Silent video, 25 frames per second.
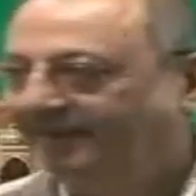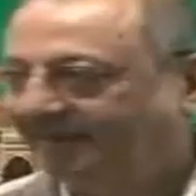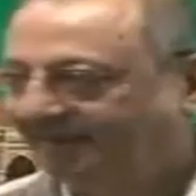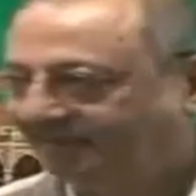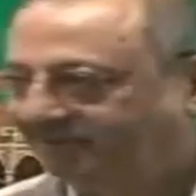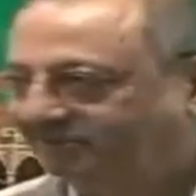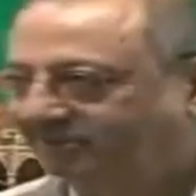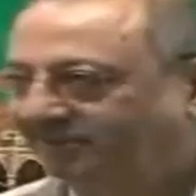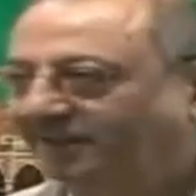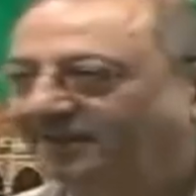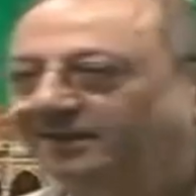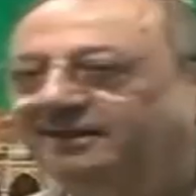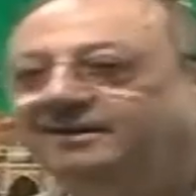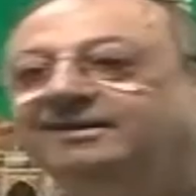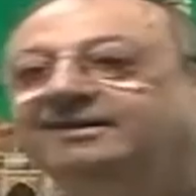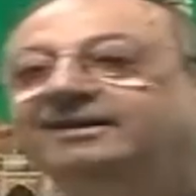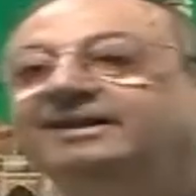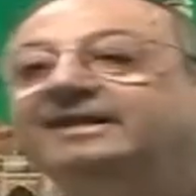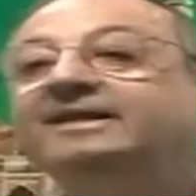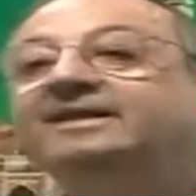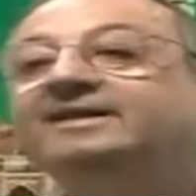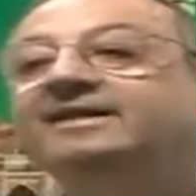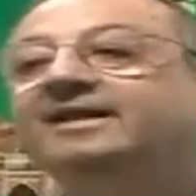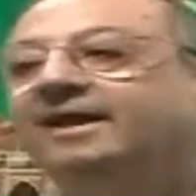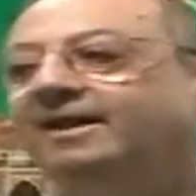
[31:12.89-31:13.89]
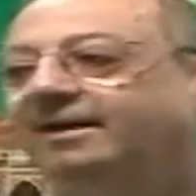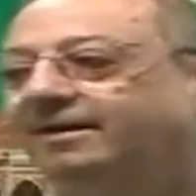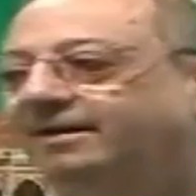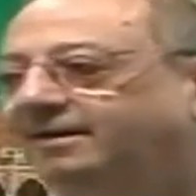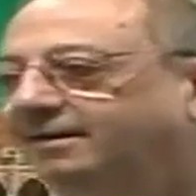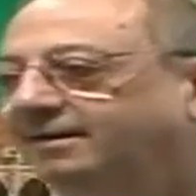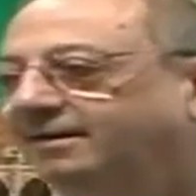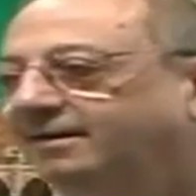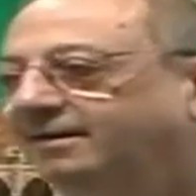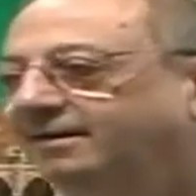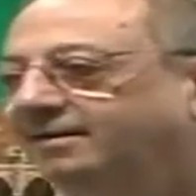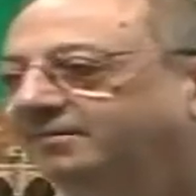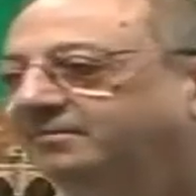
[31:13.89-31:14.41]
It's a linear
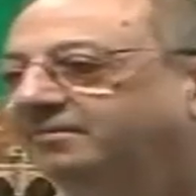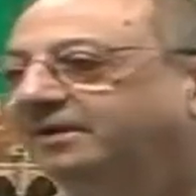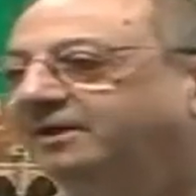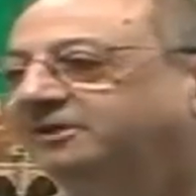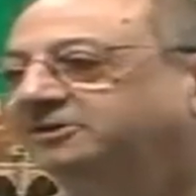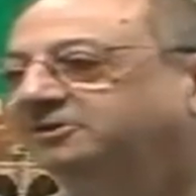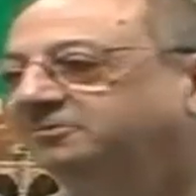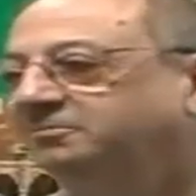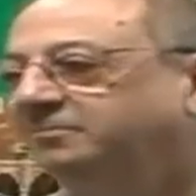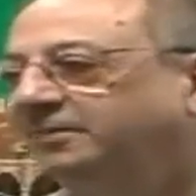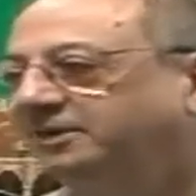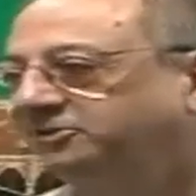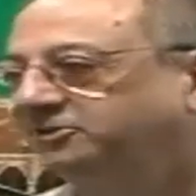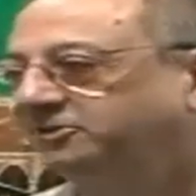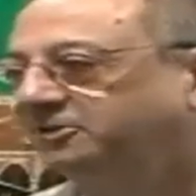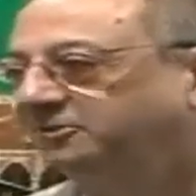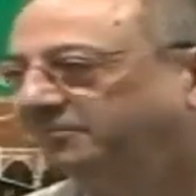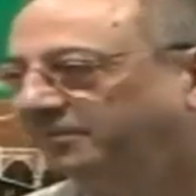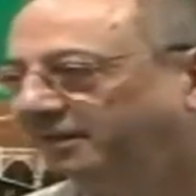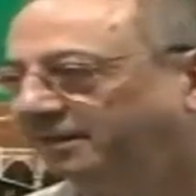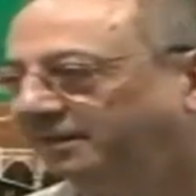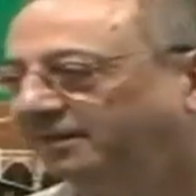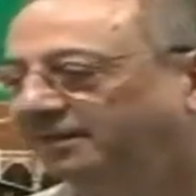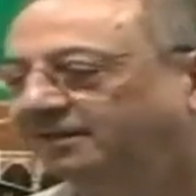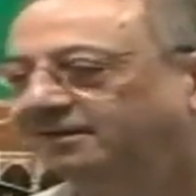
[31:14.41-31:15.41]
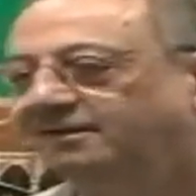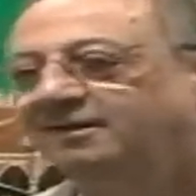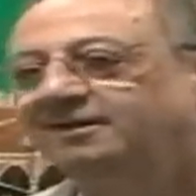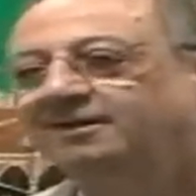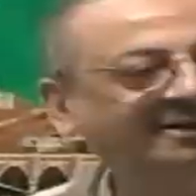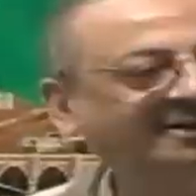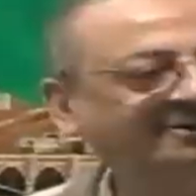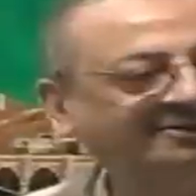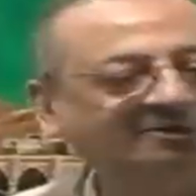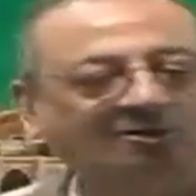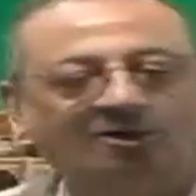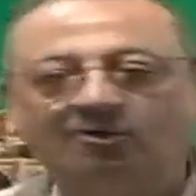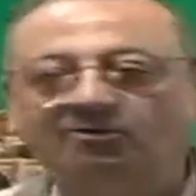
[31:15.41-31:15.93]
me- measurement. Huh?
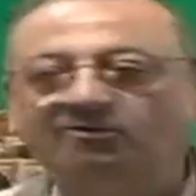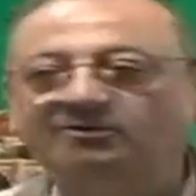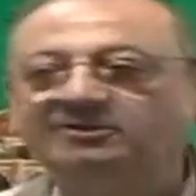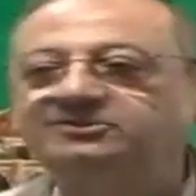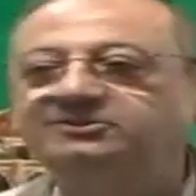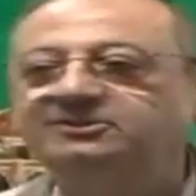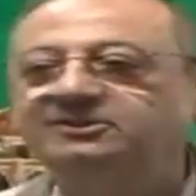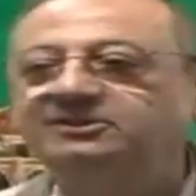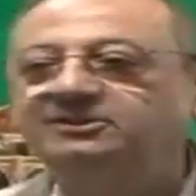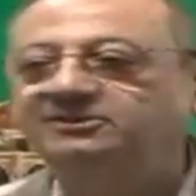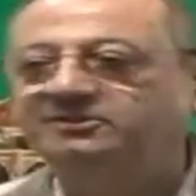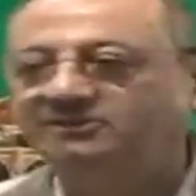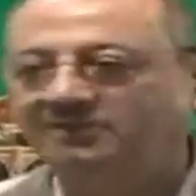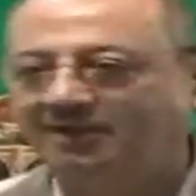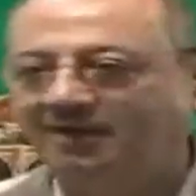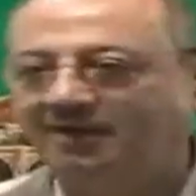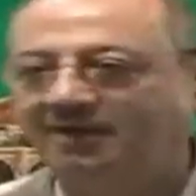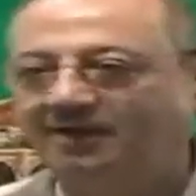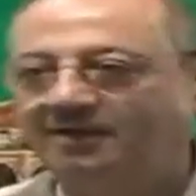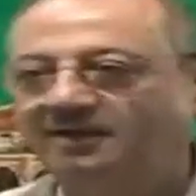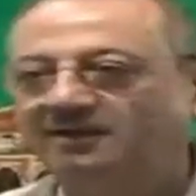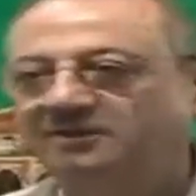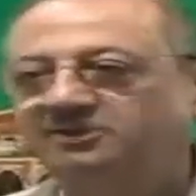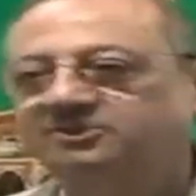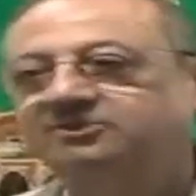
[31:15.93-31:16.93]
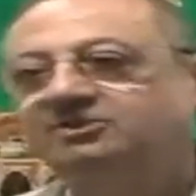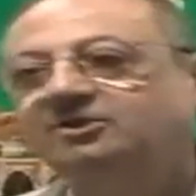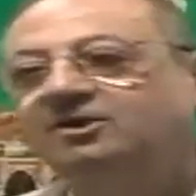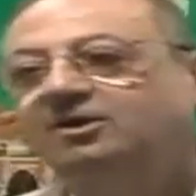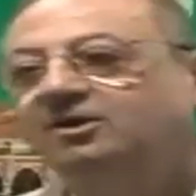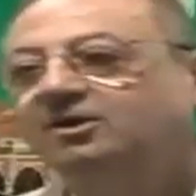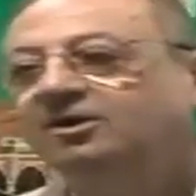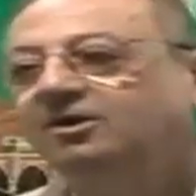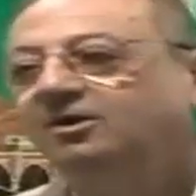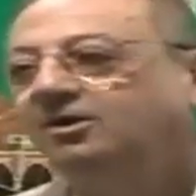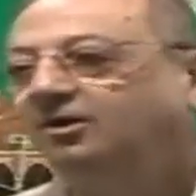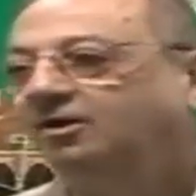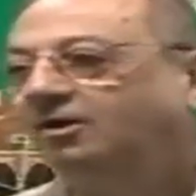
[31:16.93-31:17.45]
It is always in yards
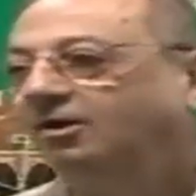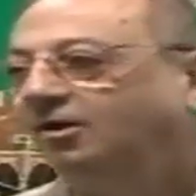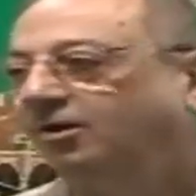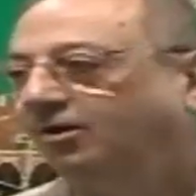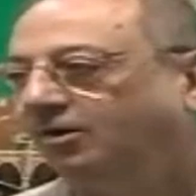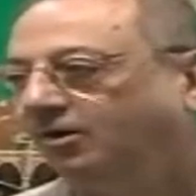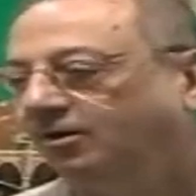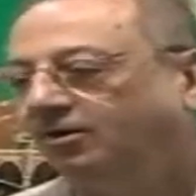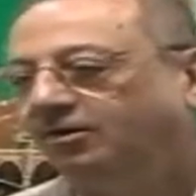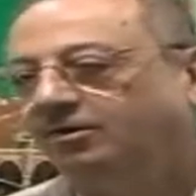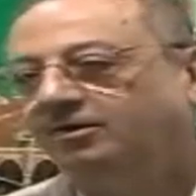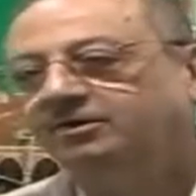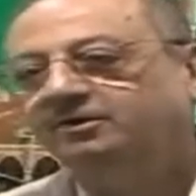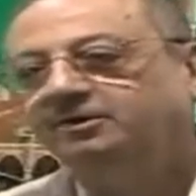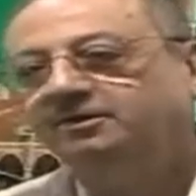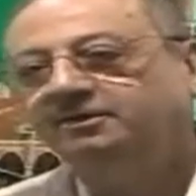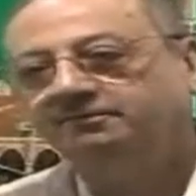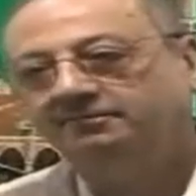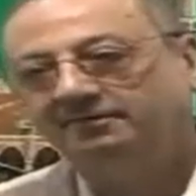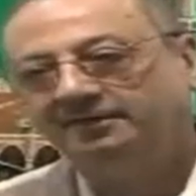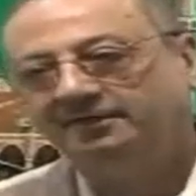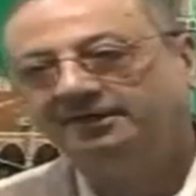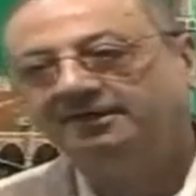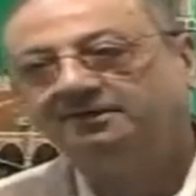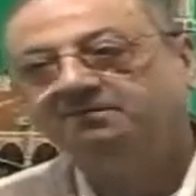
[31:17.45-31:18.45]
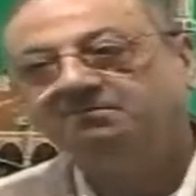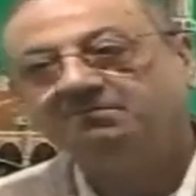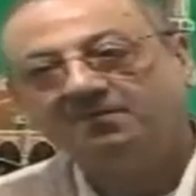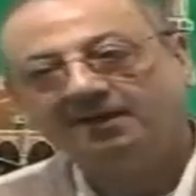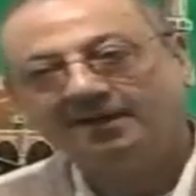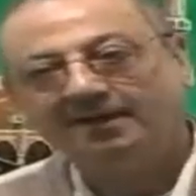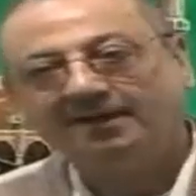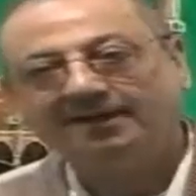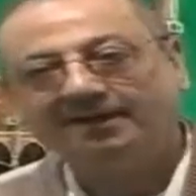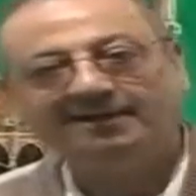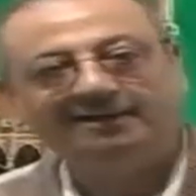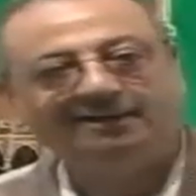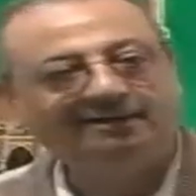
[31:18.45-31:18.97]
or even in
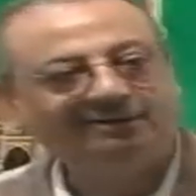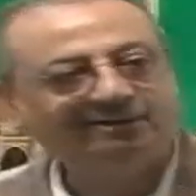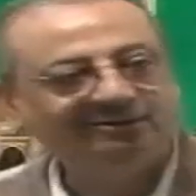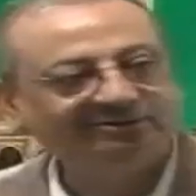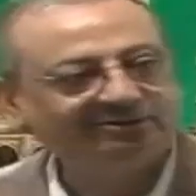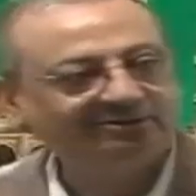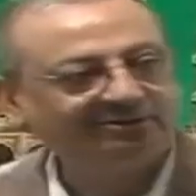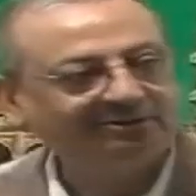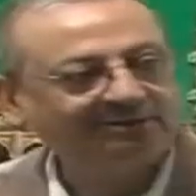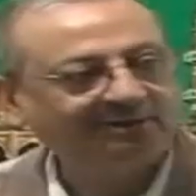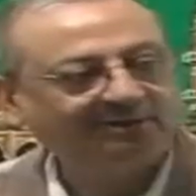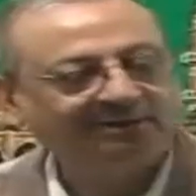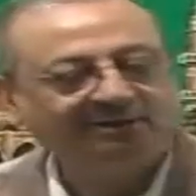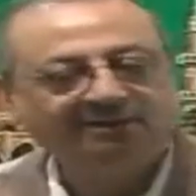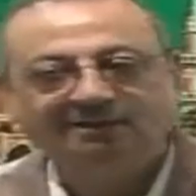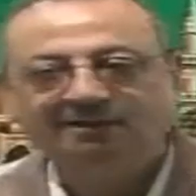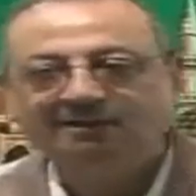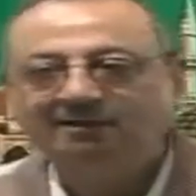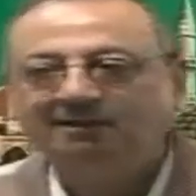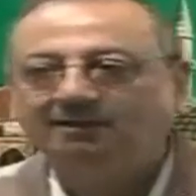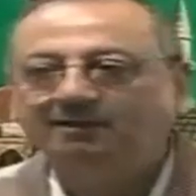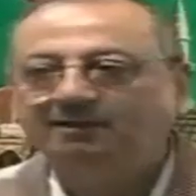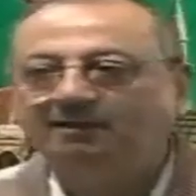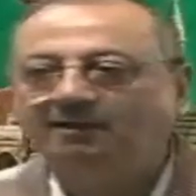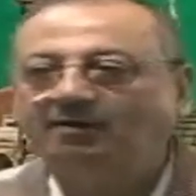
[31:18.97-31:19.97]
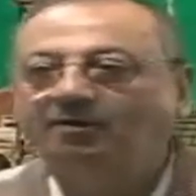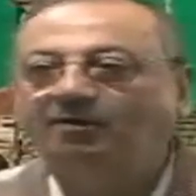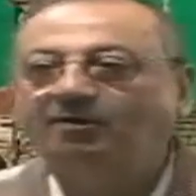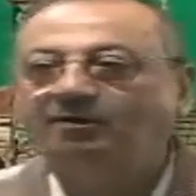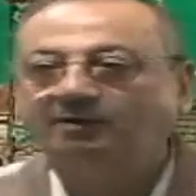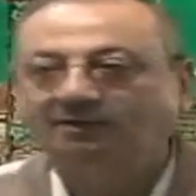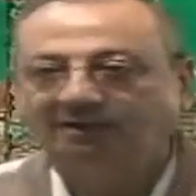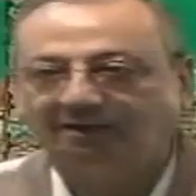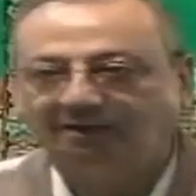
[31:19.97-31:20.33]
miles or